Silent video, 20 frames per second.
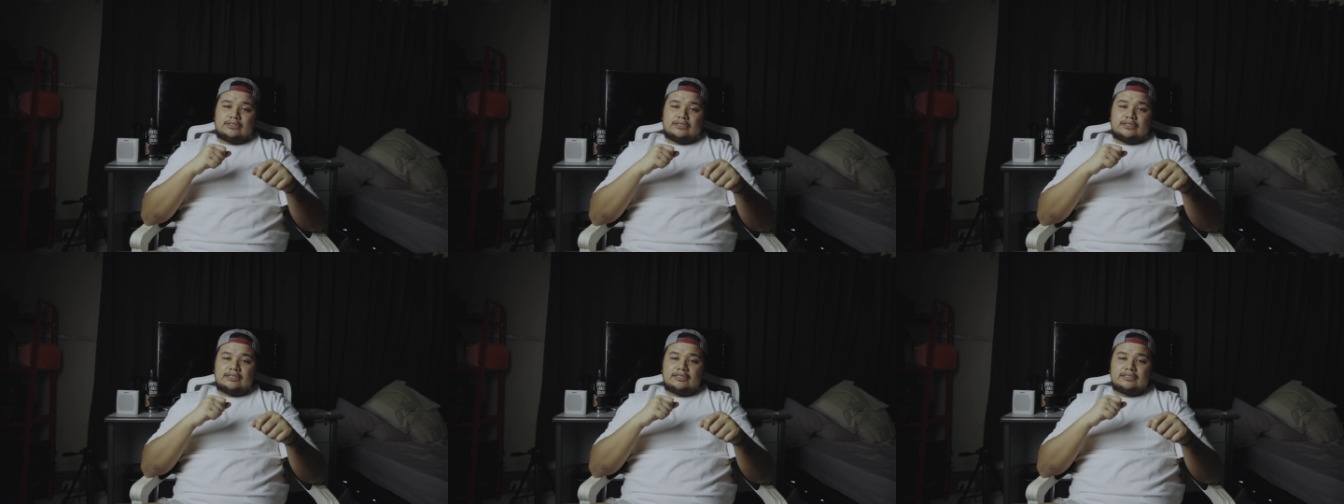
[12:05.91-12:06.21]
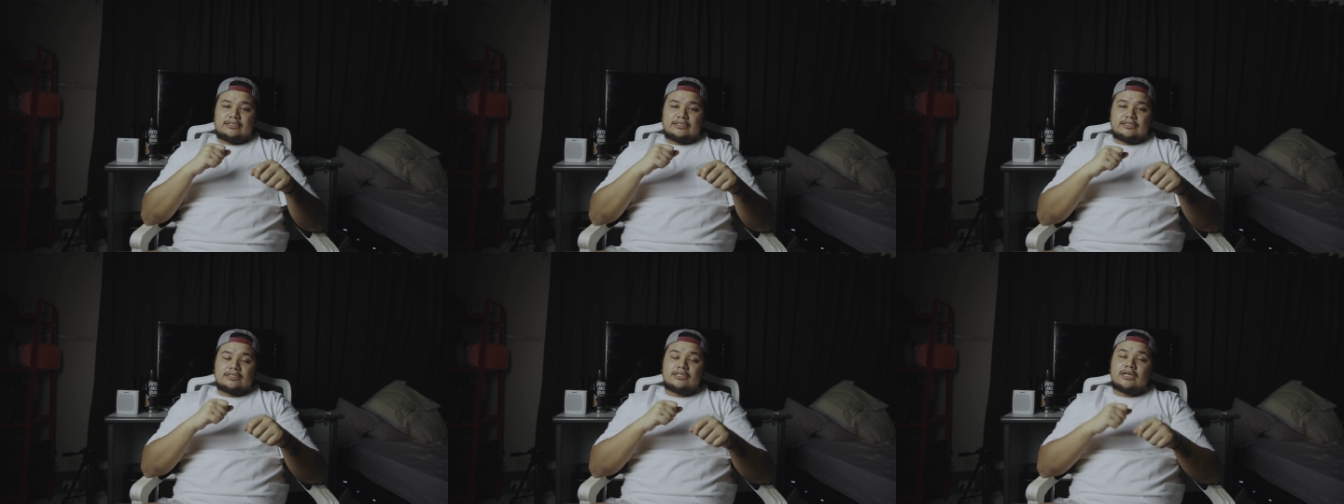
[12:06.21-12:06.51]
and
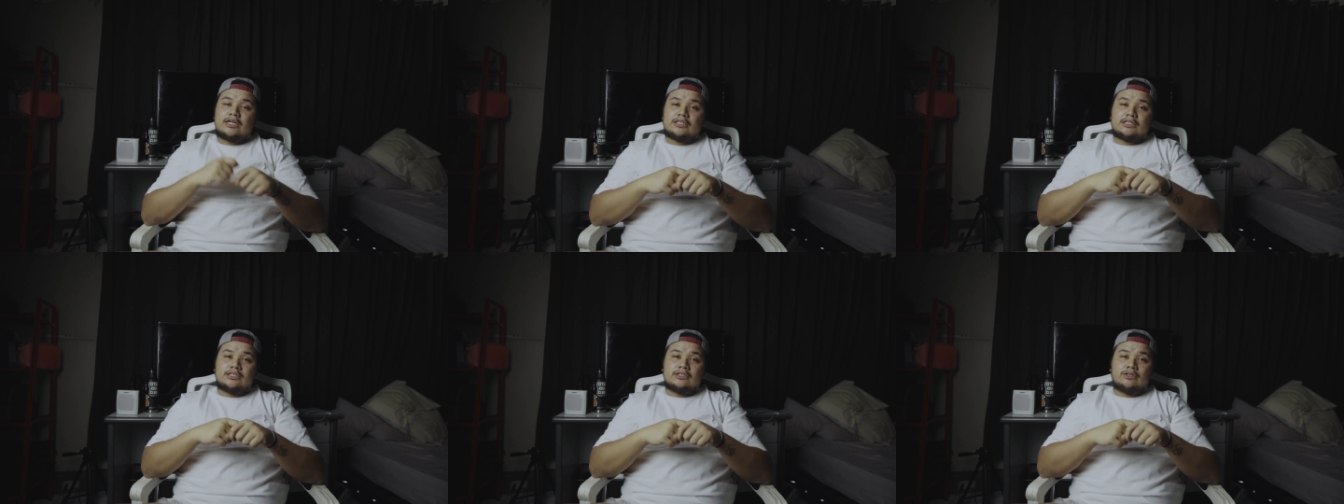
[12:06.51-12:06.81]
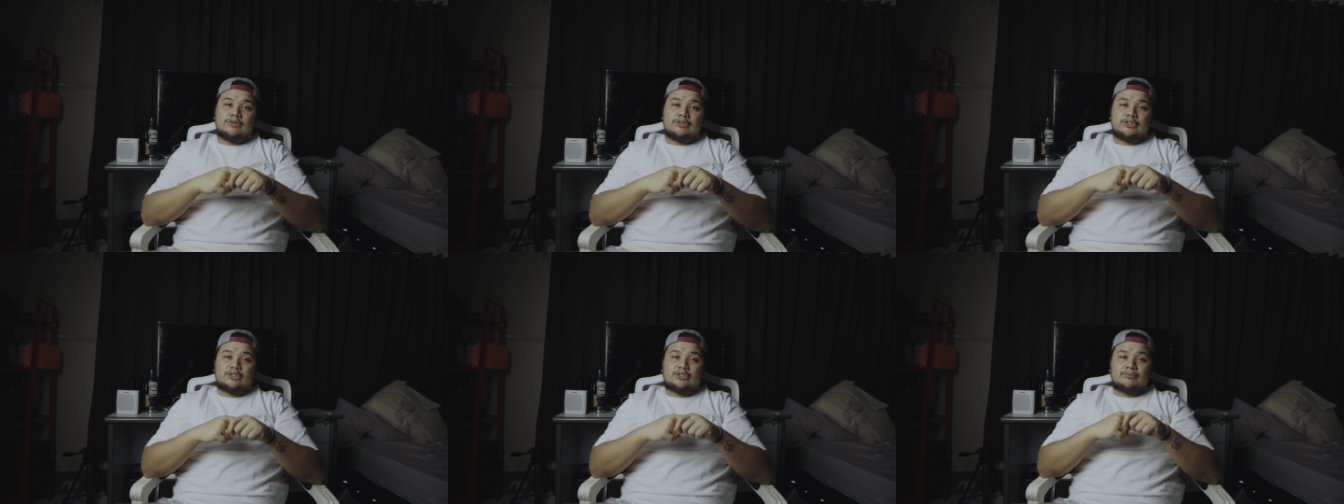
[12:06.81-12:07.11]
it's not
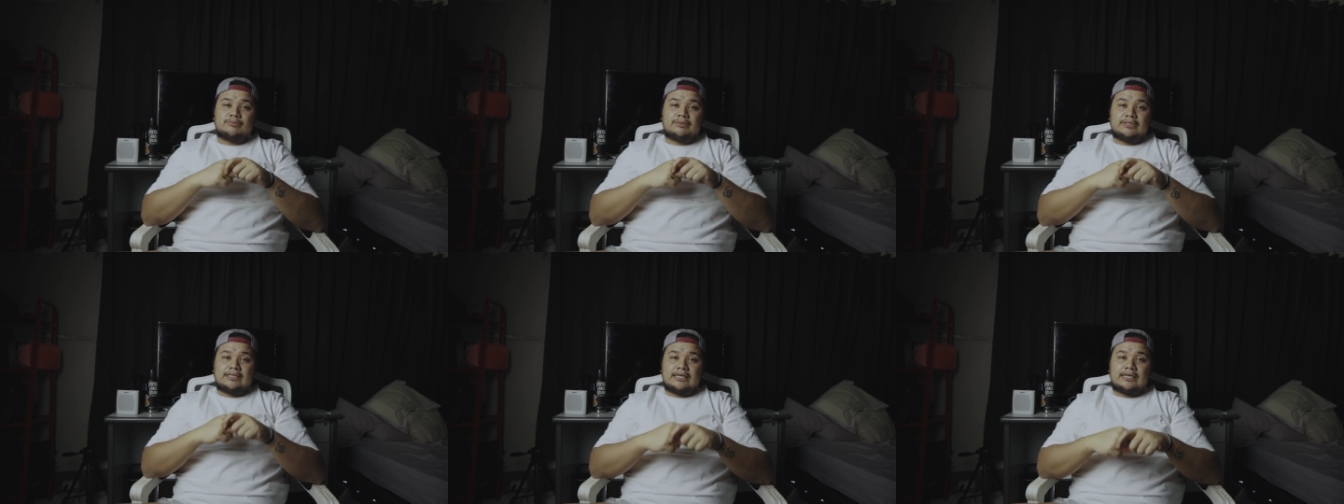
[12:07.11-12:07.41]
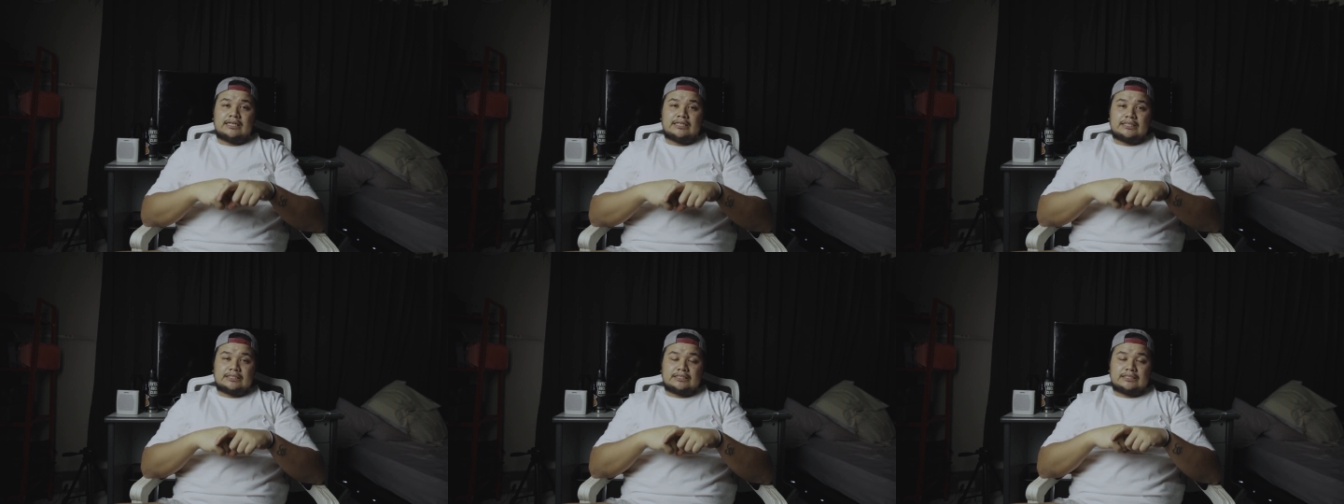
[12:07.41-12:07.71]
going to be
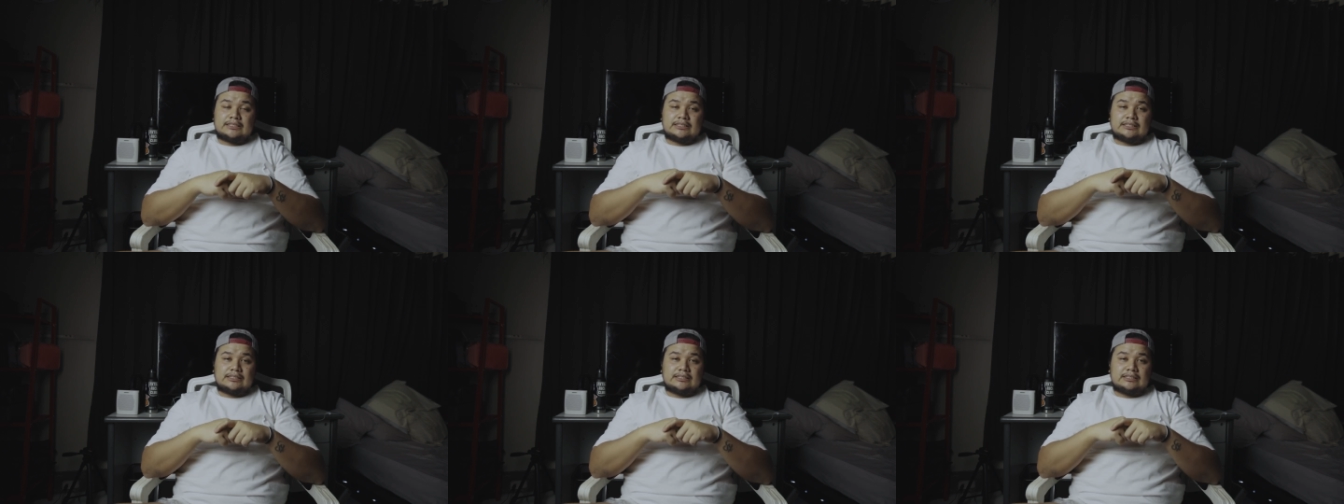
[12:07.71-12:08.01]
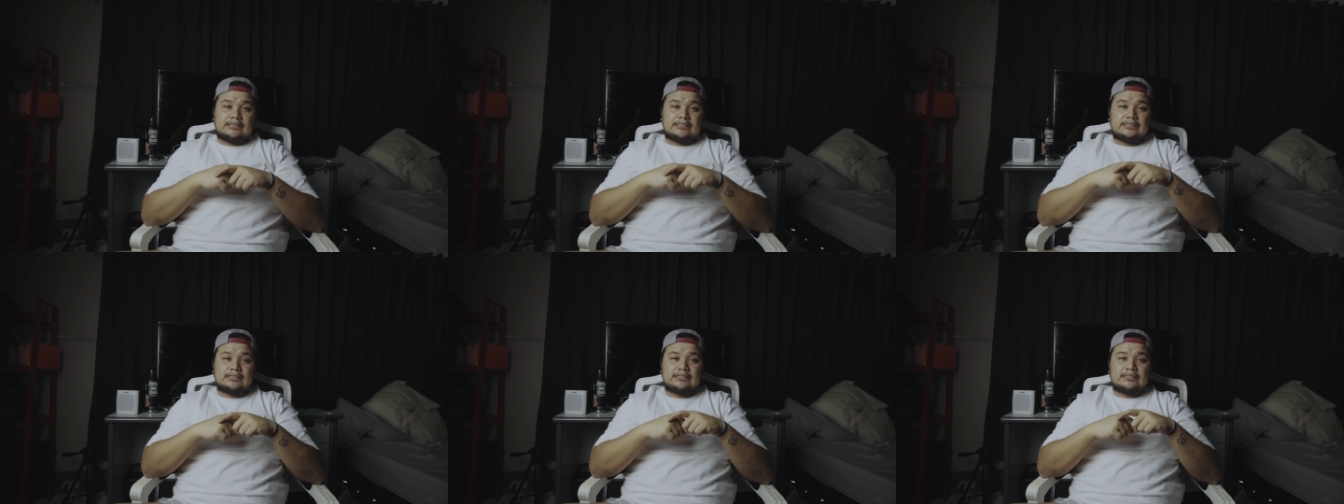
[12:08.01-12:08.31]

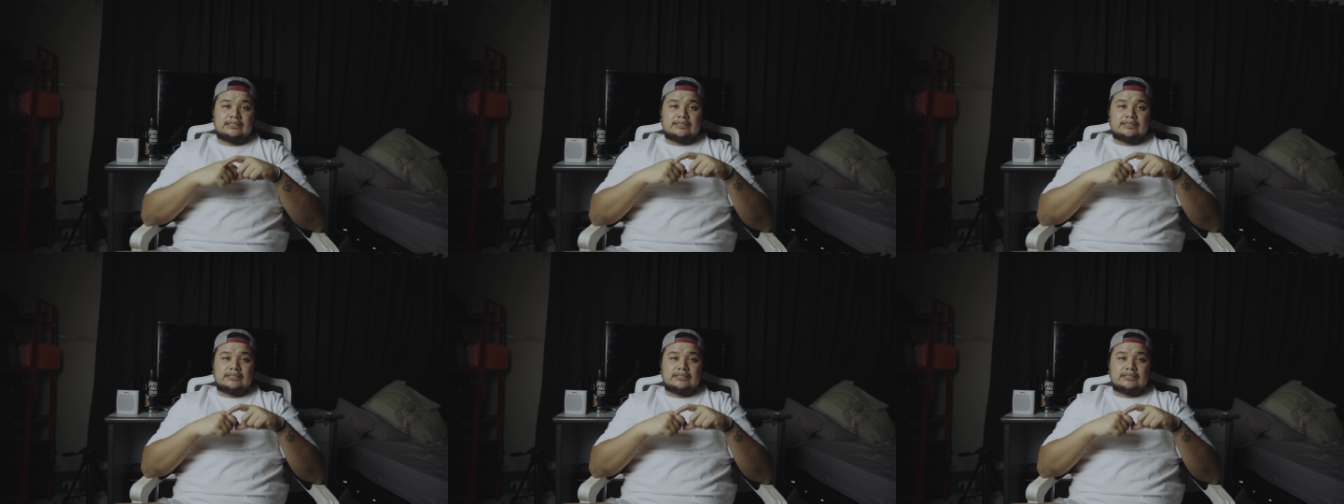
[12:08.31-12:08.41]
healthy.